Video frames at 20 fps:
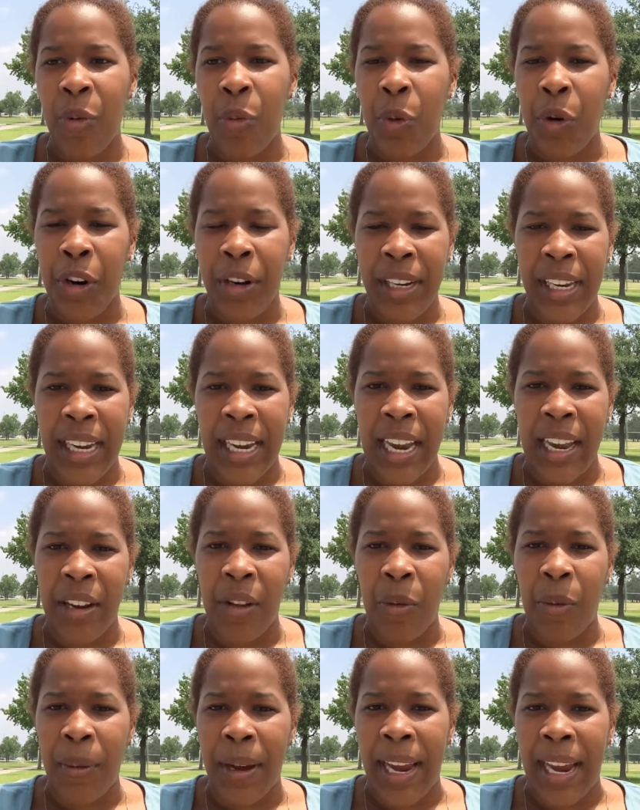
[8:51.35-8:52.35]
wording it in
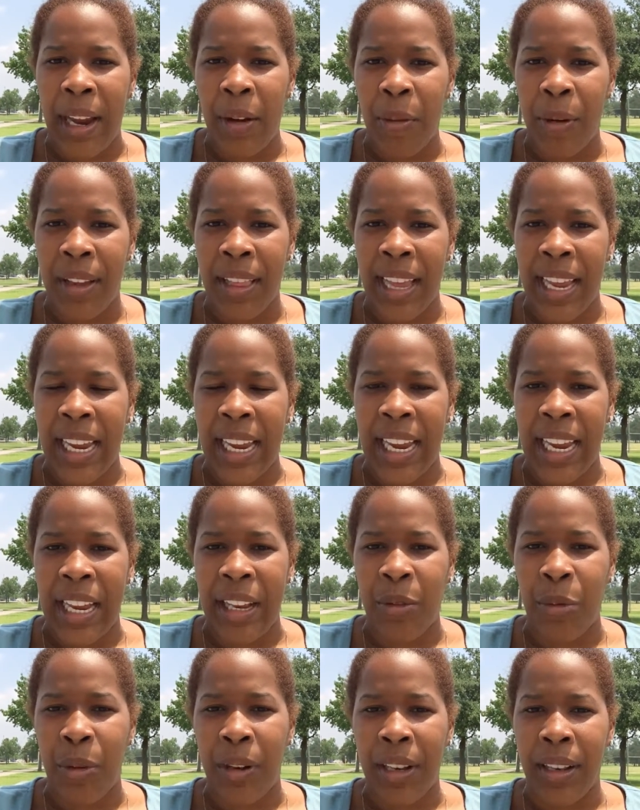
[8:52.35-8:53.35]
a way where they
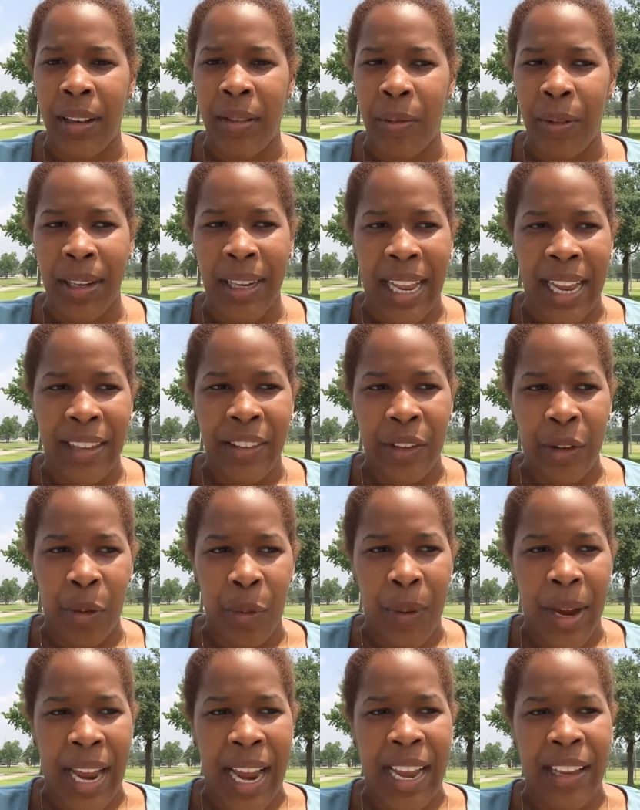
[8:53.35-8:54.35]
can relate
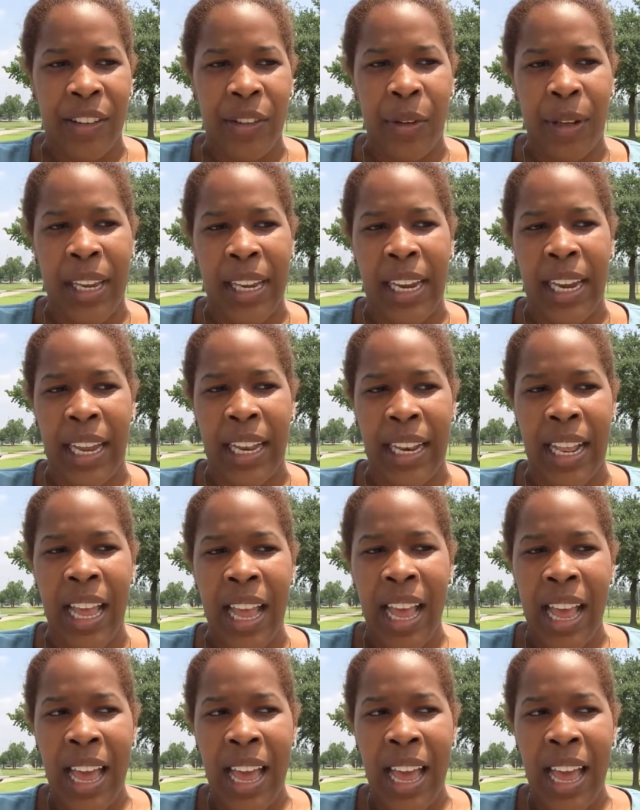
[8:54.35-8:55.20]
to it, and so they can,